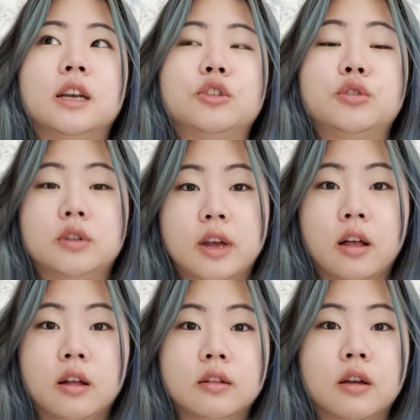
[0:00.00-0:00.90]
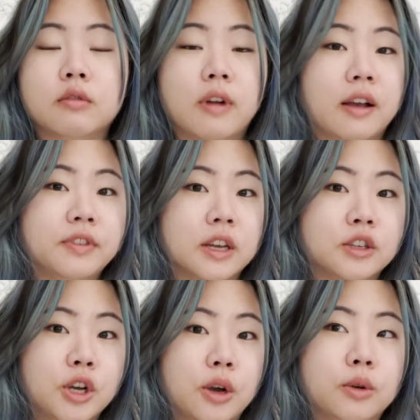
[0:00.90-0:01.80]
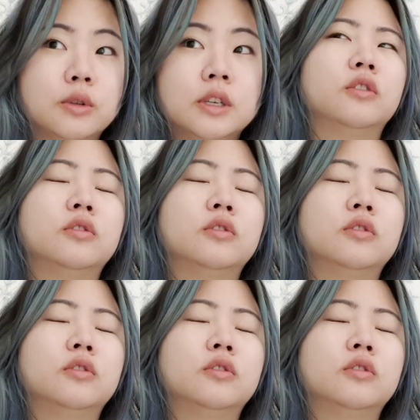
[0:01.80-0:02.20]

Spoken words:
Chanel raffia tote,